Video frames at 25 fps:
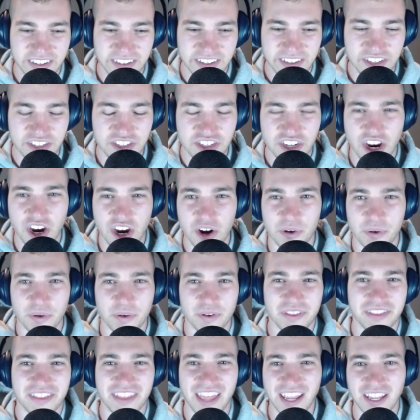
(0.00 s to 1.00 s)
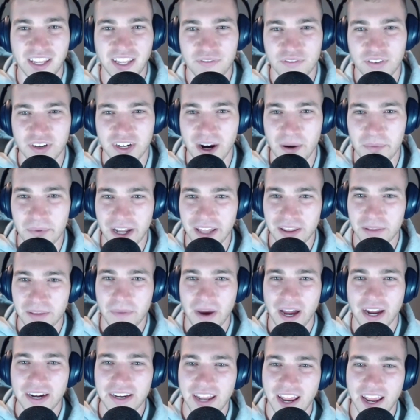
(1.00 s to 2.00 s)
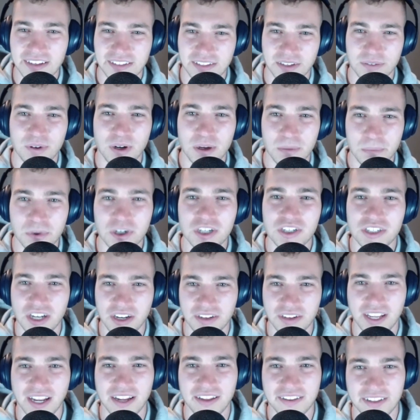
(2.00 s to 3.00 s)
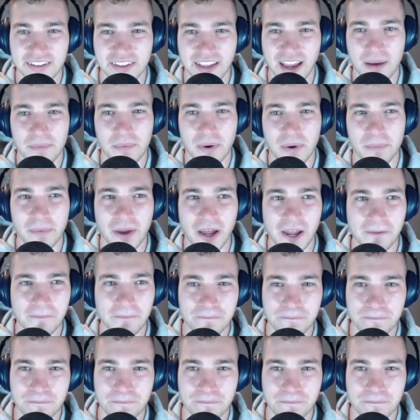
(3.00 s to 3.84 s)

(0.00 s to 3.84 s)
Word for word: Joe, thank you for coming on the podcast. I really appreciate you taking the time, my man.